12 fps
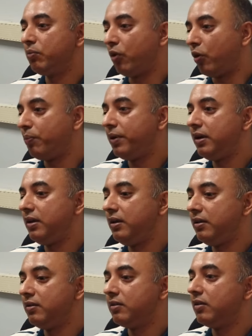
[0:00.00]

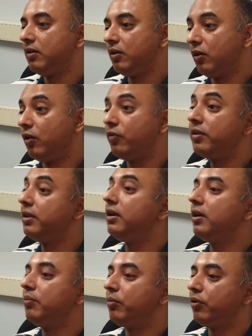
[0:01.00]
properties of a
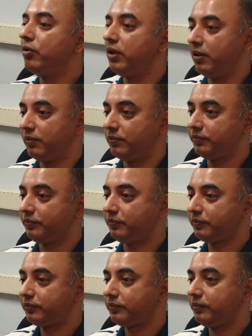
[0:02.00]
single protein.
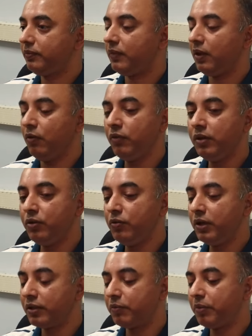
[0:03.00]
Mm-hmm. We
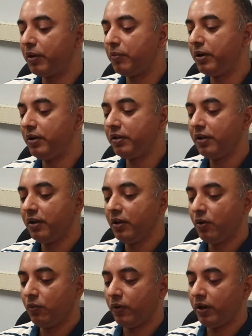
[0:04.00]
do experiments
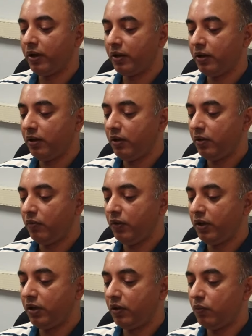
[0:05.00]
where
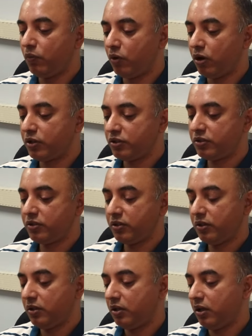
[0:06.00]
we can watch
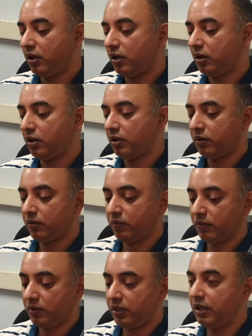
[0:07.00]
a
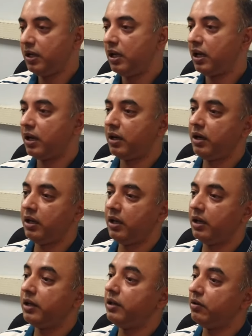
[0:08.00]
single
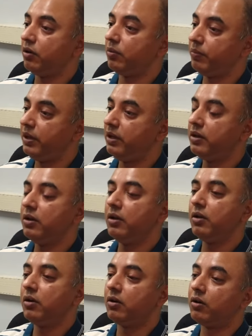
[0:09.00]
RNA getting copied,
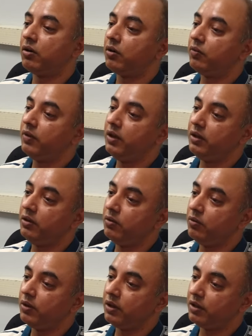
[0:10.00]
or we
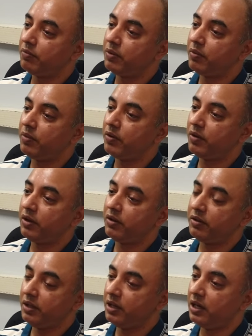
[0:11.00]
do an experiment where
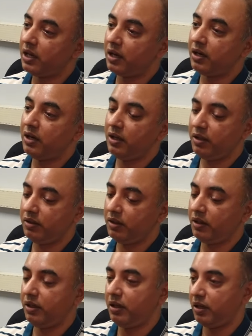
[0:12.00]
a single RNA is
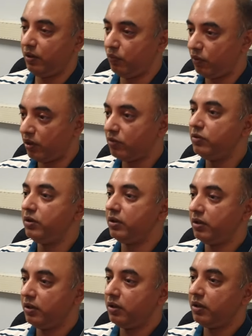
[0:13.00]
getting unwound